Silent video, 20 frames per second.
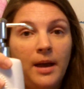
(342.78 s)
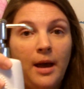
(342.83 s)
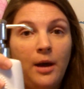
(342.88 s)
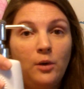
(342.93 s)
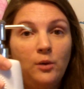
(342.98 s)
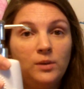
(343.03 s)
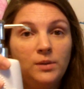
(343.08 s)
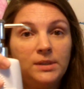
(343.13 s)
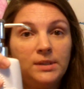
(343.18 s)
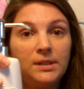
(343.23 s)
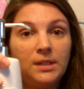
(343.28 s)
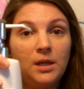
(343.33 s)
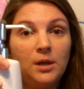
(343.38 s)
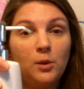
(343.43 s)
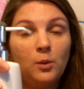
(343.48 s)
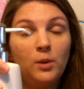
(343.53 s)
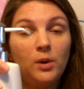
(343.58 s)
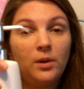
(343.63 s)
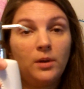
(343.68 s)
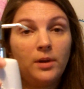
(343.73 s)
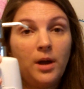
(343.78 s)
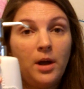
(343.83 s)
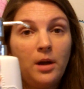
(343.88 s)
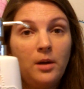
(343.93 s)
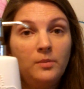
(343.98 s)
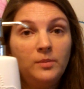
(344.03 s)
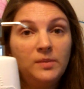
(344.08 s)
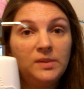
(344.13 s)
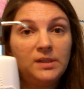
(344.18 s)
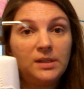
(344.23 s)
out will
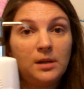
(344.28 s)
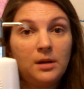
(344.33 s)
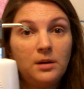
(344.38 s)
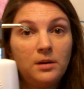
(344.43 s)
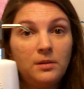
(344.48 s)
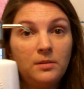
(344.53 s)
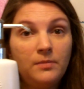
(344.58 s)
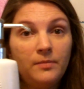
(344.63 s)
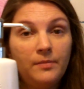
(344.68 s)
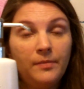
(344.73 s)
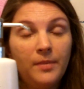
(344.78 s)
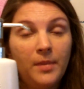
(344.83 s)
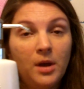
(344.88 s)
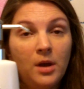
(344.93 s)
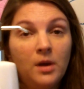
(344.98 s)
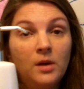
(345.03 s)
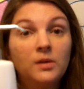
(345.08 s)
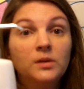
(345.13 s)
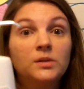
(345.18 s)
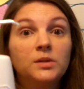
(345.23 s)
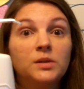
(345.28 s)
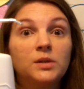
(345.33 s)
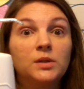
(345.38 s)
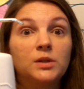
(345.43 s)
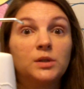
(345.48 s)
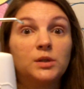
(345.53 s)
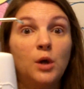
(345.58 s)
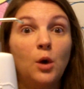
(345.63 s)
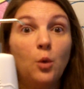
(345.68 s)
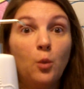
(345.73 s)
come some
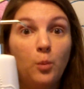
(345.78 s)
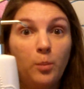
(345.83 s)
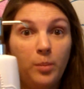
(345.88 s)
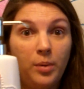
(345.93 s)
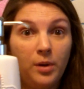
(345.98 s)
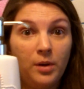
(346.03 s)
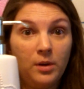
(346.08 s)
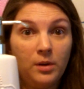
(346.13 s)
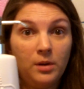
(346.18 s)
soap.